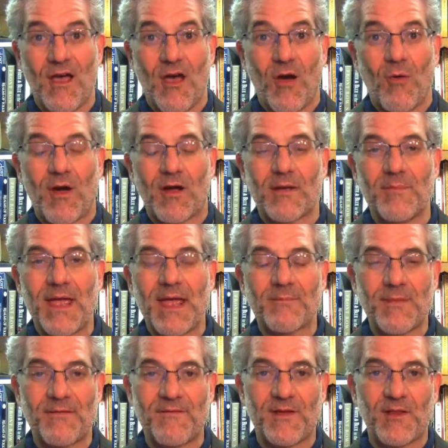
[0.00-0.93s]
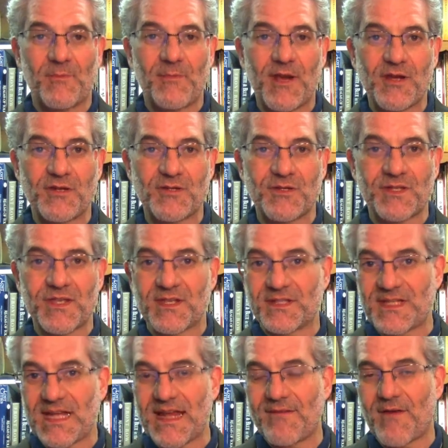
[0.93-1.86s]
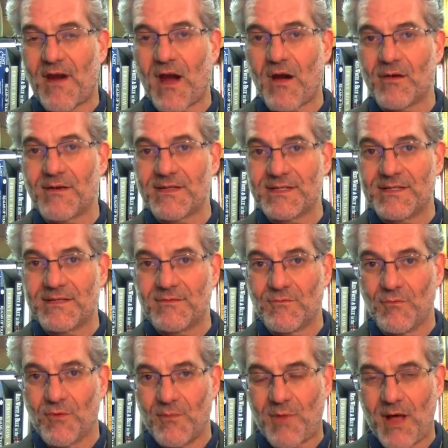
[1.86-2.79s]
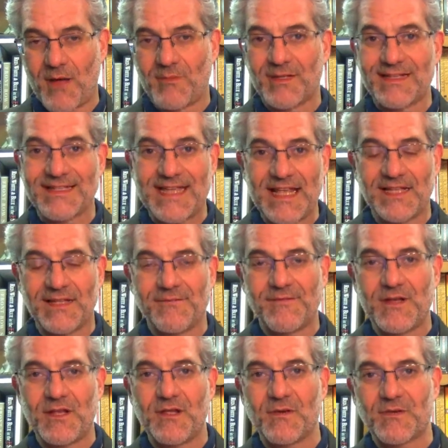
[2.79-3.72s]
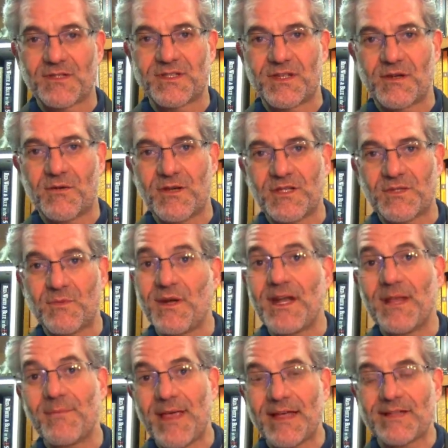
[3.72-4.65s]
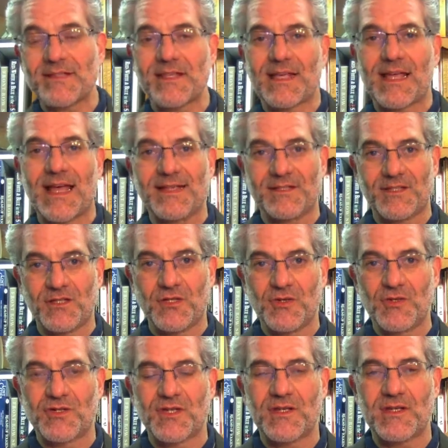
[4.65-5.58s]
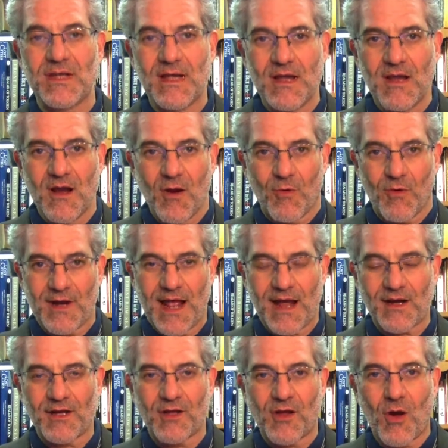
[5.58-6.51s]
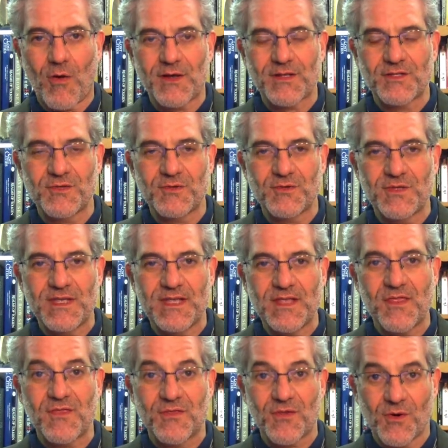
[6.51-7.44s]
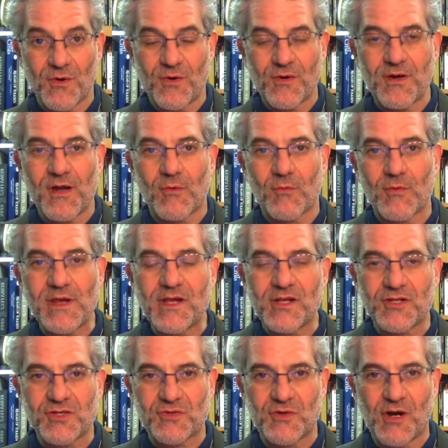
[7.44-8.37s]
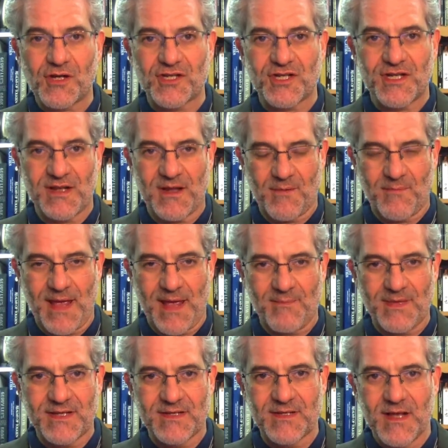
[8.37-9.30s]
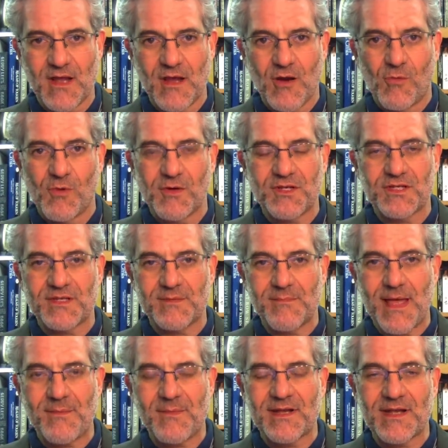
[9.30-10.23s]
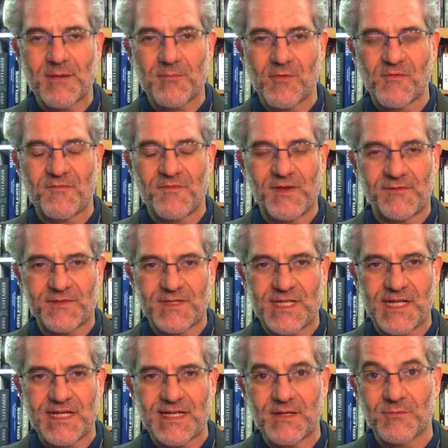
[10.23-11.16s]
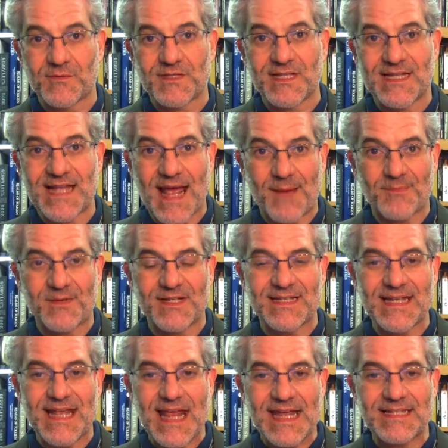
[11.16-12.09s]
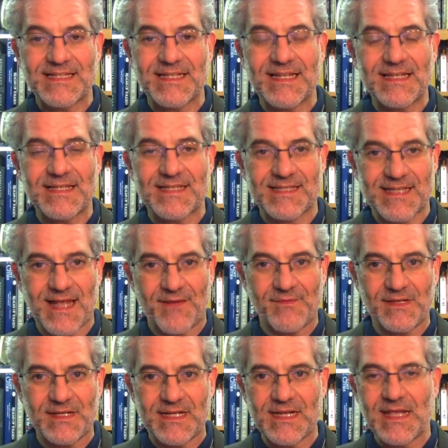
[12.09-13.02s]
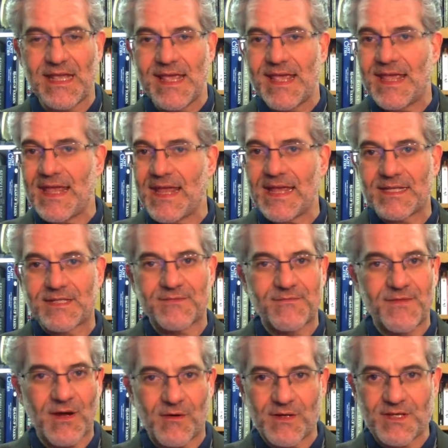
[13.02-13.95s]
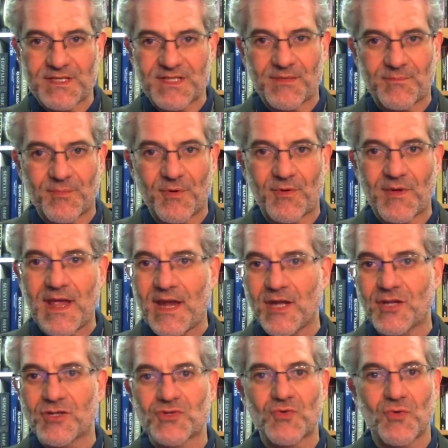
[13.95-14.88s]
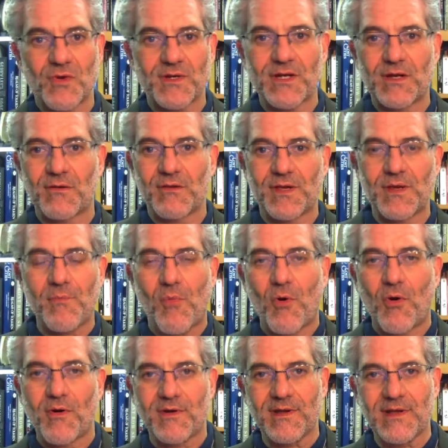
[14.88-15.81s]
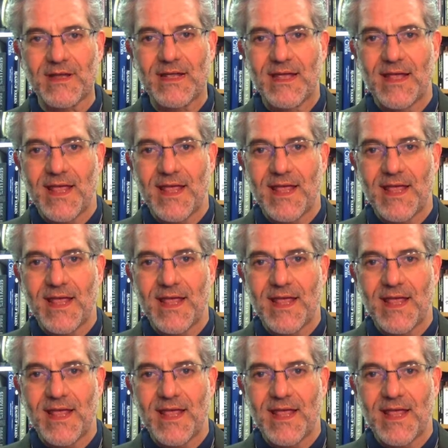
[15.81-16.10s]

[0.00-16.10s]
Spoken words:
Welcome back, my fellow patriots, to the Save Our Republic daily video series. We're getting back to the Constitution. We're now going to go on to the third Reconstruction Amendment, which is Amendment number 15. It was adopted in 1870. It's very simple and extraordinarily important.